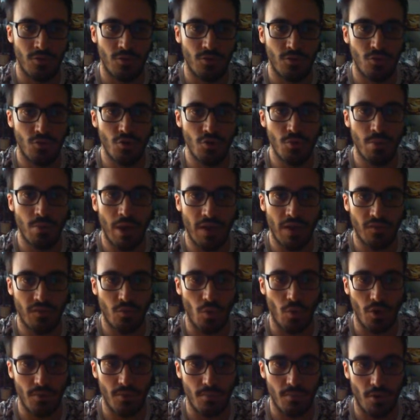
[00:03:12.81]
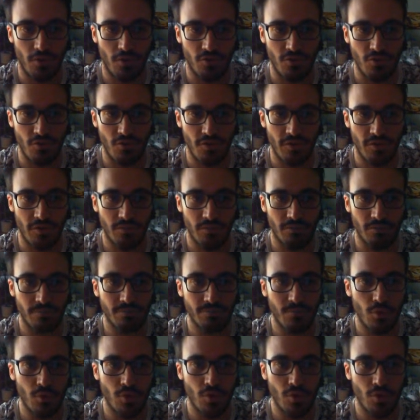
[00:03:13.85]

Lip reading: 2+ water monsters. You